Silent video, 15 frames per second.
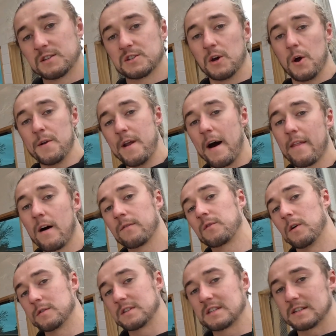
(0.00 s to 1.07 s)
So now that I've
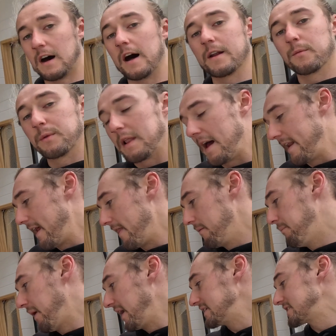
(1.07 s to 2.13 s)
gotten started with laying out
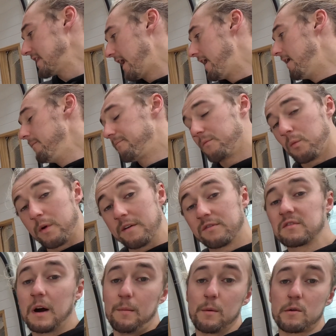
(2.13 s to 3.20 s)
the base layer,
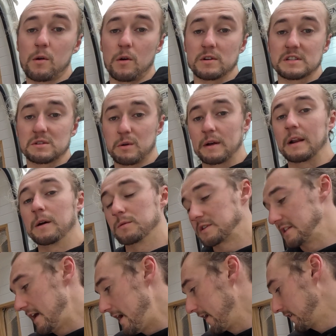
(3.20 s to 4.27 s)
we've come across 3 little
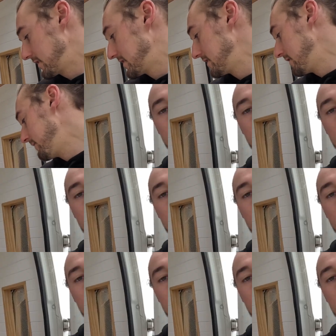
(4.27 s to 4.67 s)
snags.